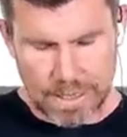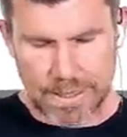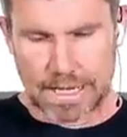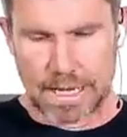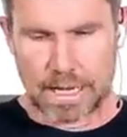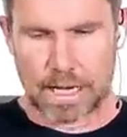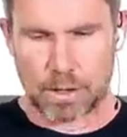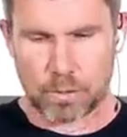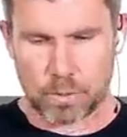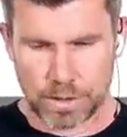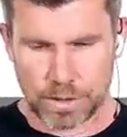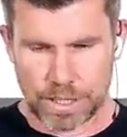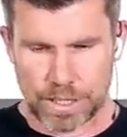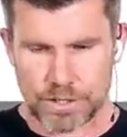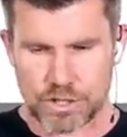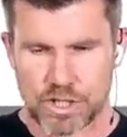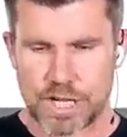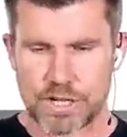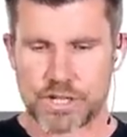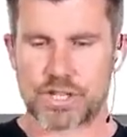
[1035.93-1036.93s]
Now, I want to
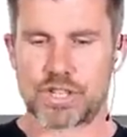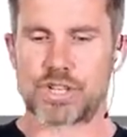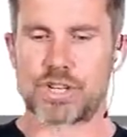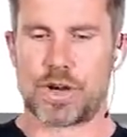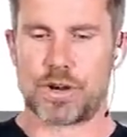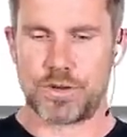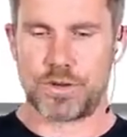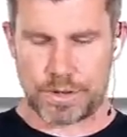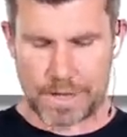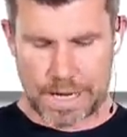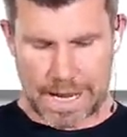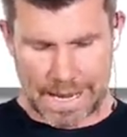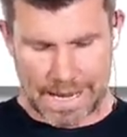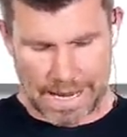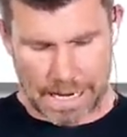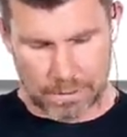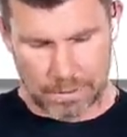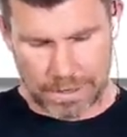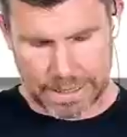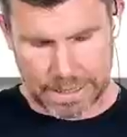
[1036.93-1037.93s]
just show you
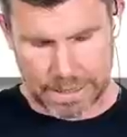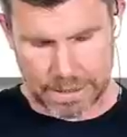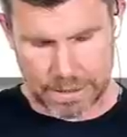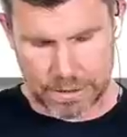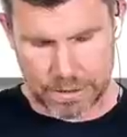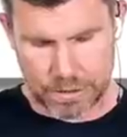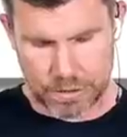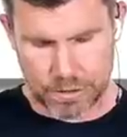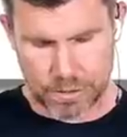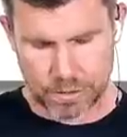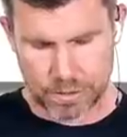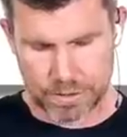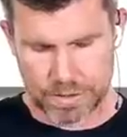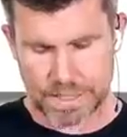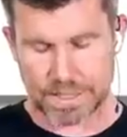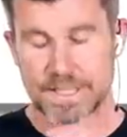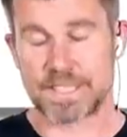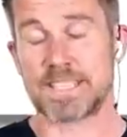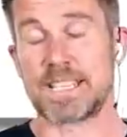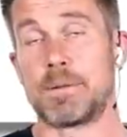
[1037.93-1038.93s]
how we can use
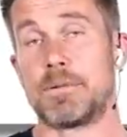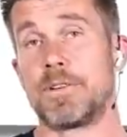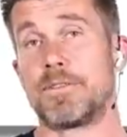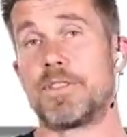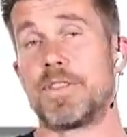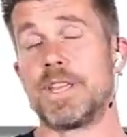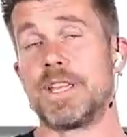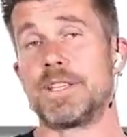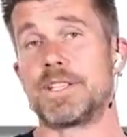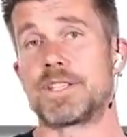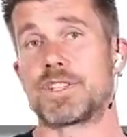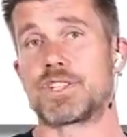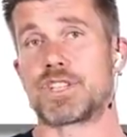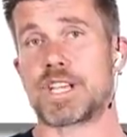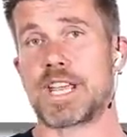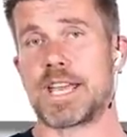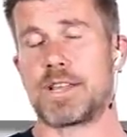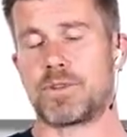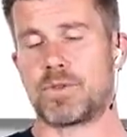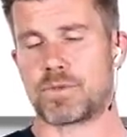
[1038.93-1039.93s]
some of these
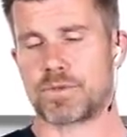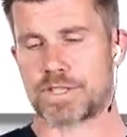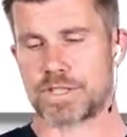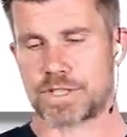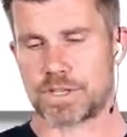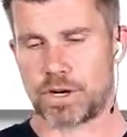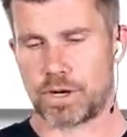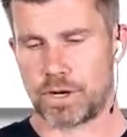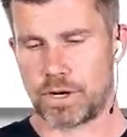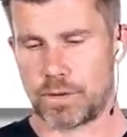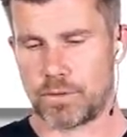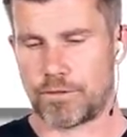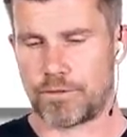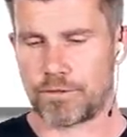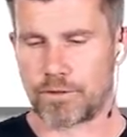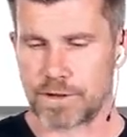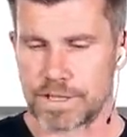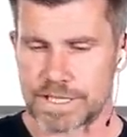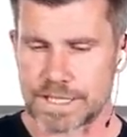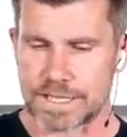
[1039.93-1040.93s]
channels. So
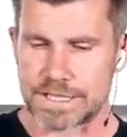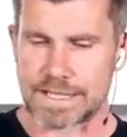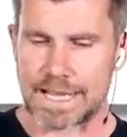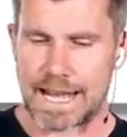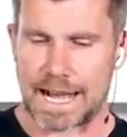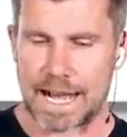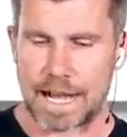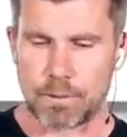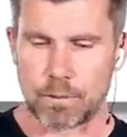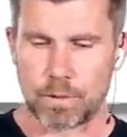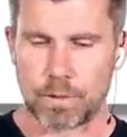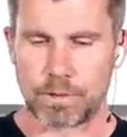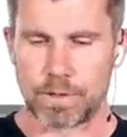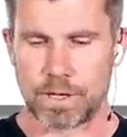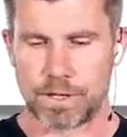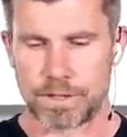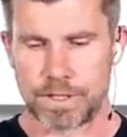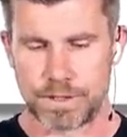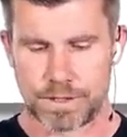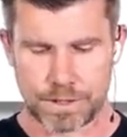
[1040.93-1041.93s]
for a start, what we're
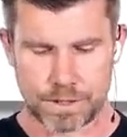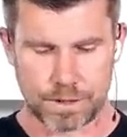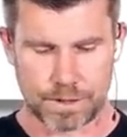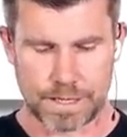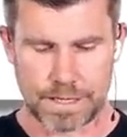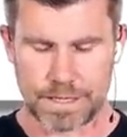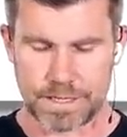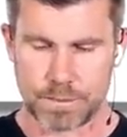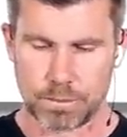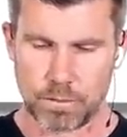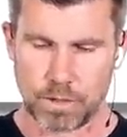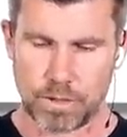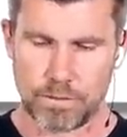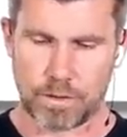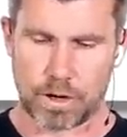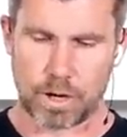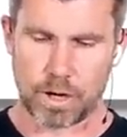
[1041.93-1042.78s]
going to do is move